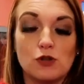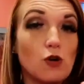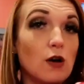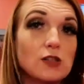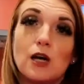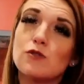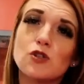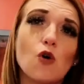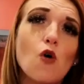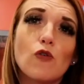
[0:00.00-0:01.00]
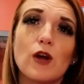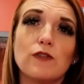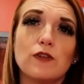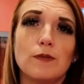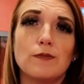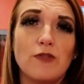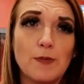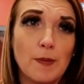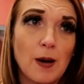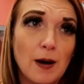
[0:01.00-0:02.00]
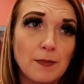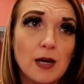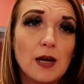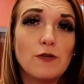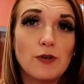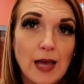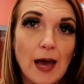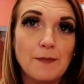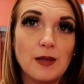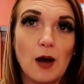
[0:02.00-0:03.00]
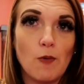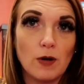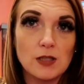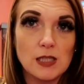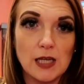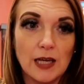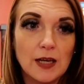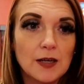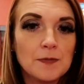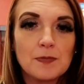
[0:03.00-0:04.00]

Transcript: So honestly, I was so grateful for my mum for getting me that onesie.